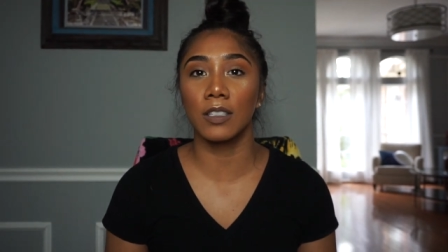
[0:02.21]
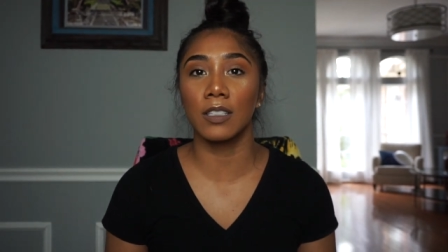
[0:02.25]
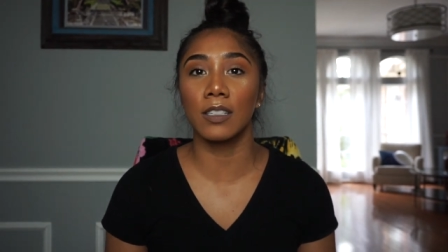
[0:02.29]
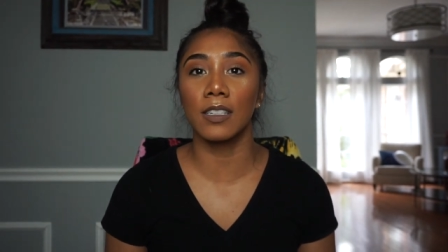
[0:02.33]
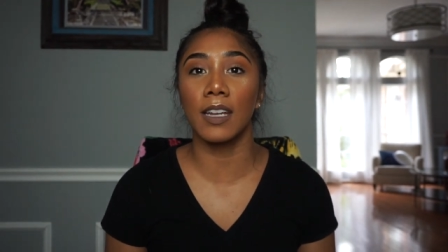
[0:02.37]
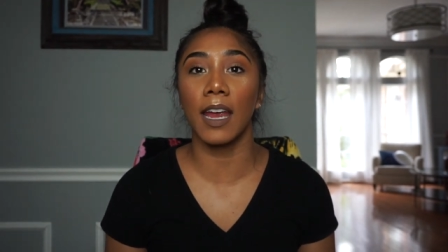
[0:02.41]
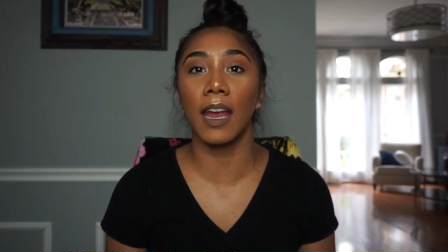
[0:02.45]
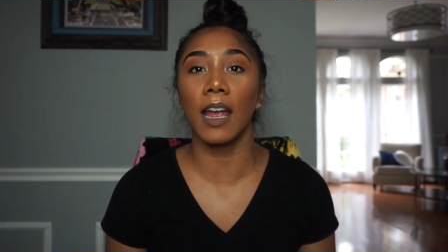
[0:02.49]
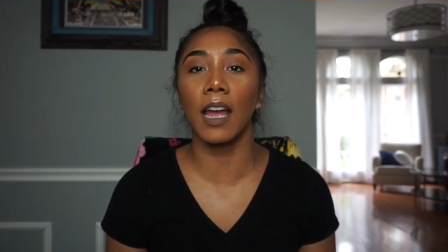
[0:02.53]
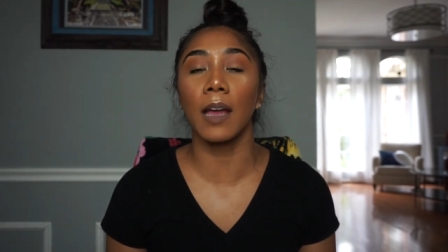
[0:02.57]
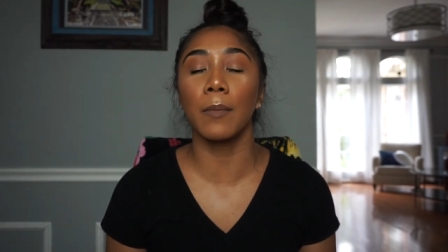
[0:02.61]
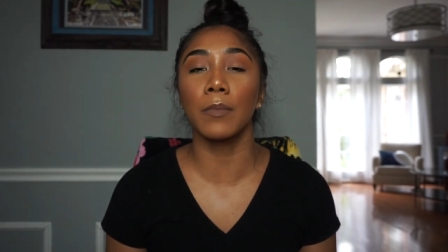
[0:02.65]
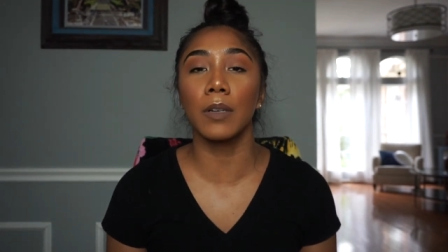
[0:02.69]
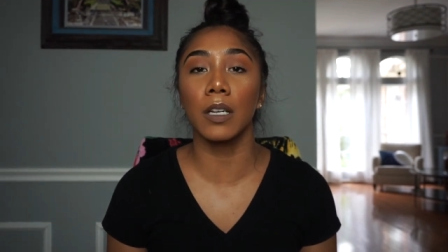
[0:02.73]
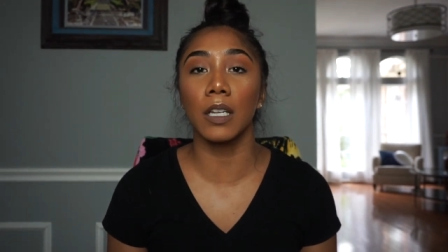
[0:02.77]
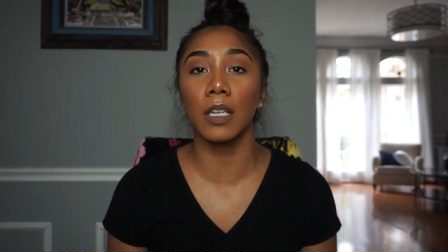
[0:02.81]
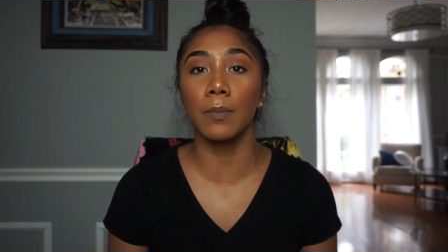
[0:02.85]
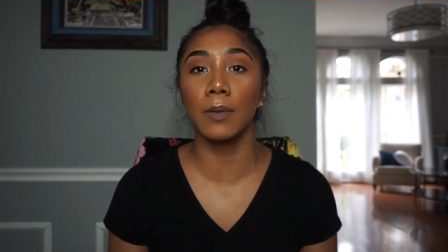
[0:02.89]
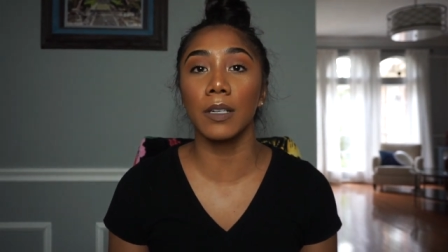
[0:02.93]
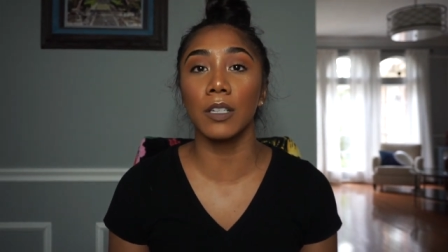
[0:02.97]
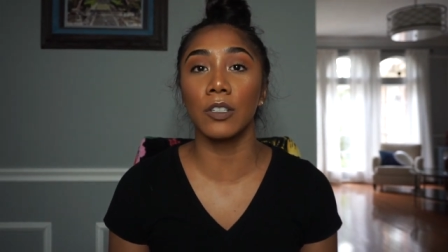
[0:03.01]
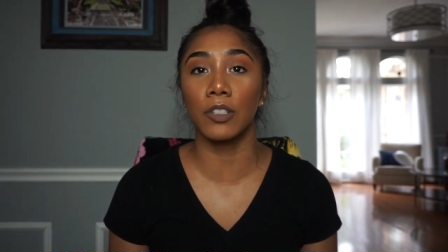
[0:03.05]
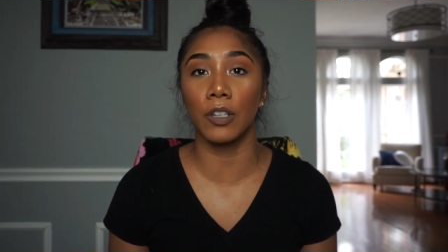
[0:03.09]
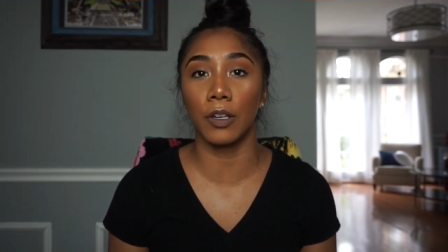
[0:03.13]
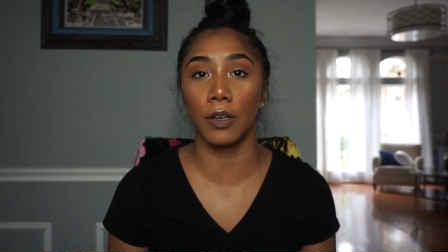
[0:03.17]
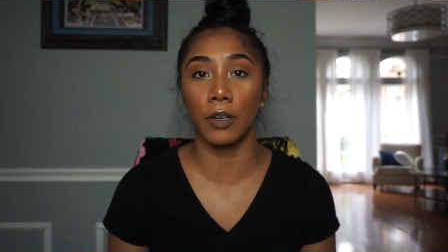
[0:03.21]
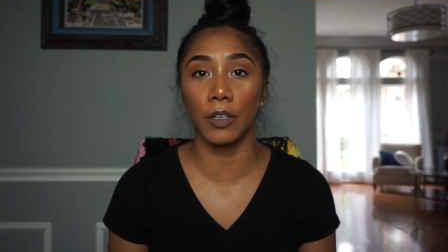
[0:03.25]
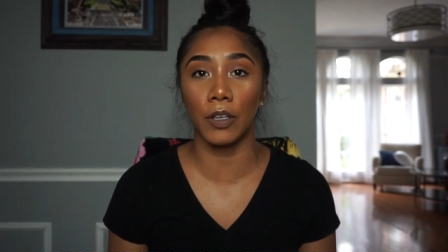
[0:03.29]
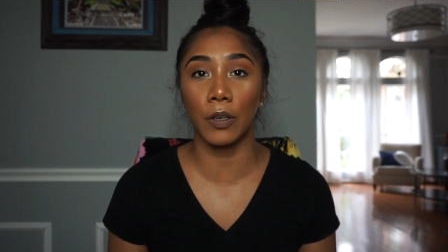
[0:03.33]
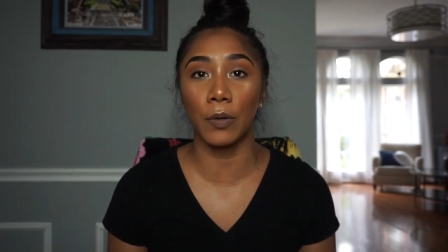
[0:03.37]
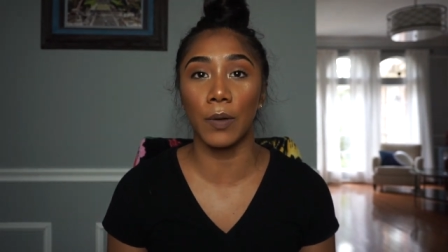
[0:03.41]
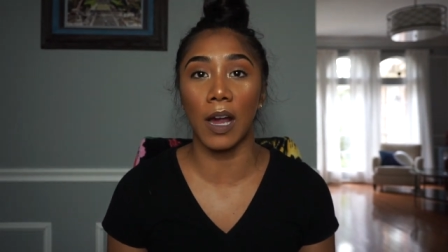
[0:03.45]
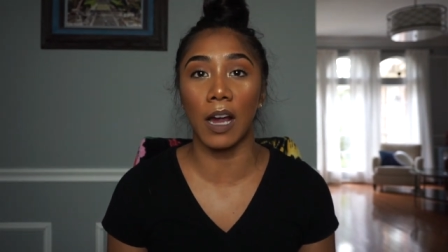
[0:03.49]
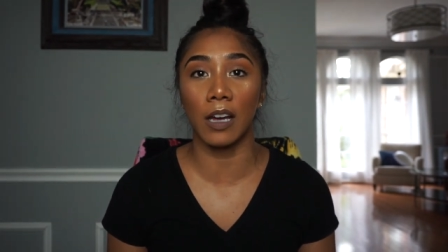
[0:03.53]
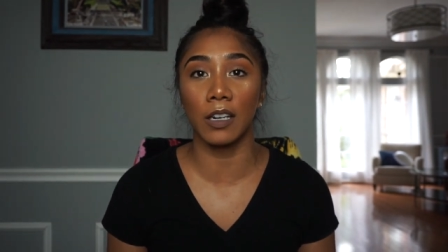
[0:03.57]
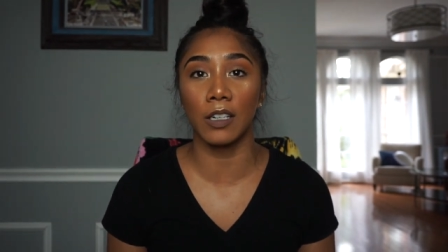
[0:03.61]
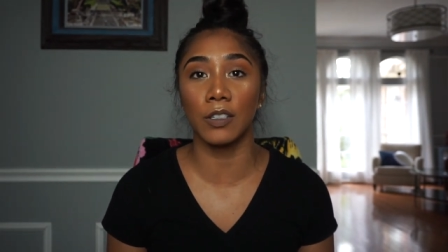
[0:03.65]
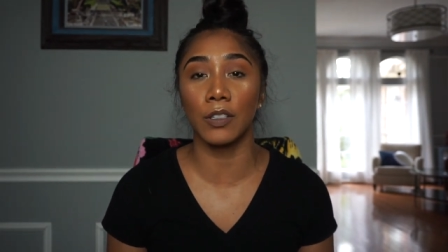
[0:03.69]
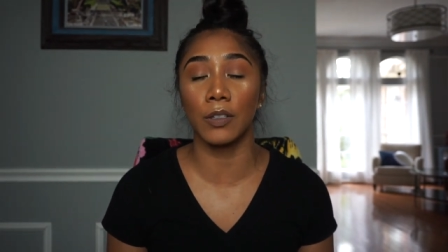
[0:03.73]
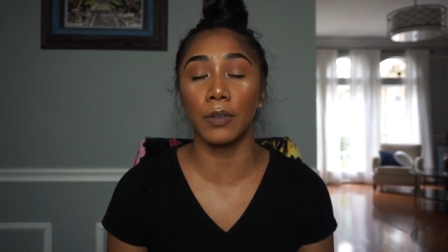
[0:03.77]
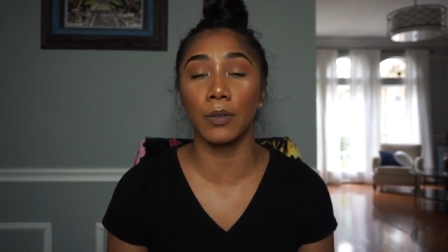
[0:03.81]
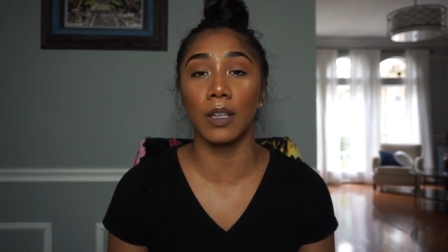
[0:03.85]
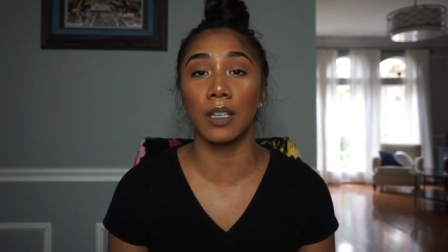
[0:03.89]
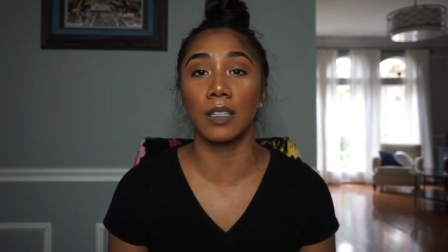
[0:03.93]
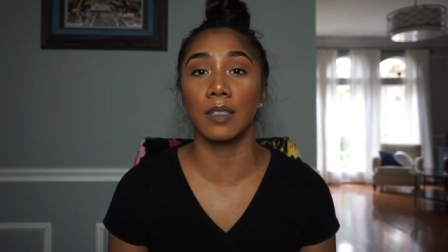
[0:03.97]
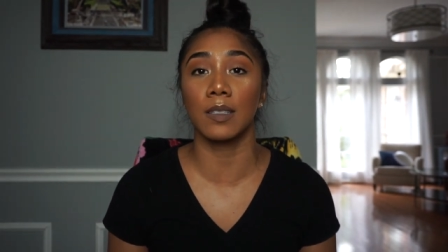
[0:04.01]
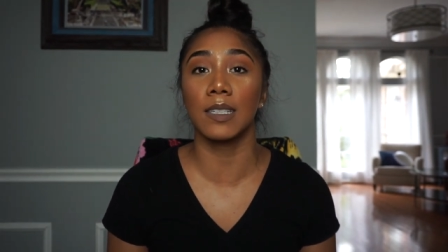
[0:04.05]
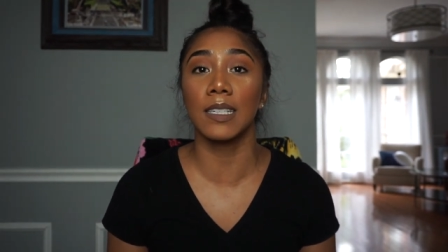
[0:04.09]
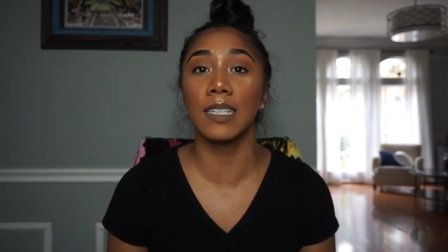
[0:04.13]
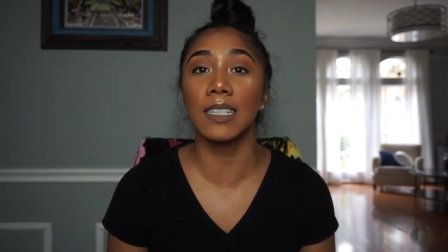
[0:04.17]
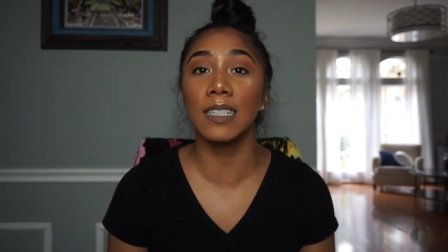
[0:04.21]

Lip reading: Today I'm going to be showing you how to do this